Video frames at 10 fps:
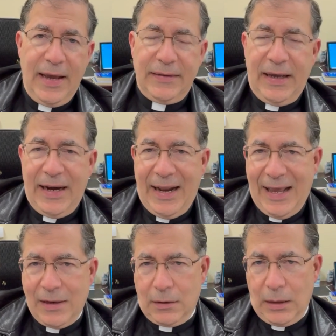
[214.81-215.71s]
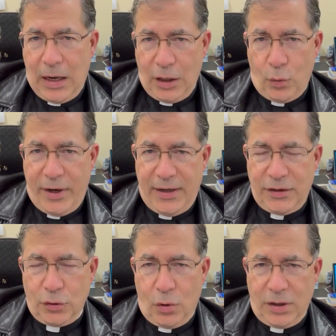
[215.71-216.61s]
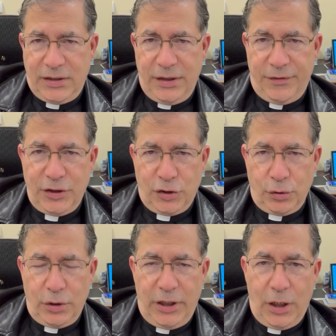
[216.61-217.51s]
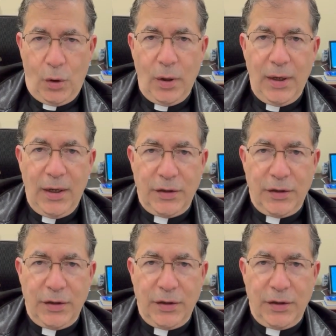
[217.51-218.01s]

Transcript: and then at 8 o'clock went into our TV studio